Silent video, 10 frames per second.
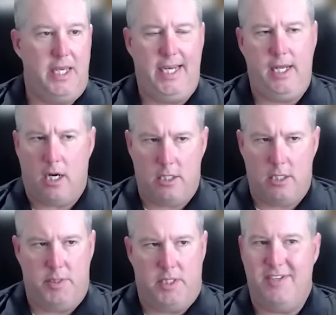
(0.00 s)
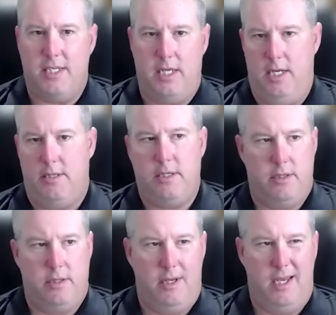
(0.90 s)
EDR is specific to
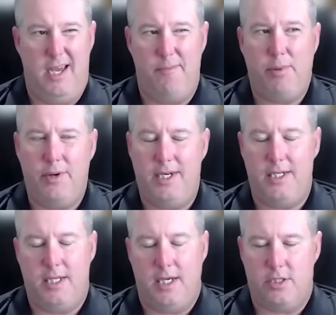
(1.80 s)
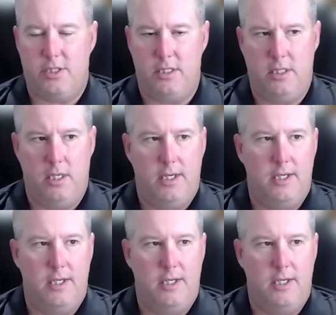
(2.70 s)
endpoint detection.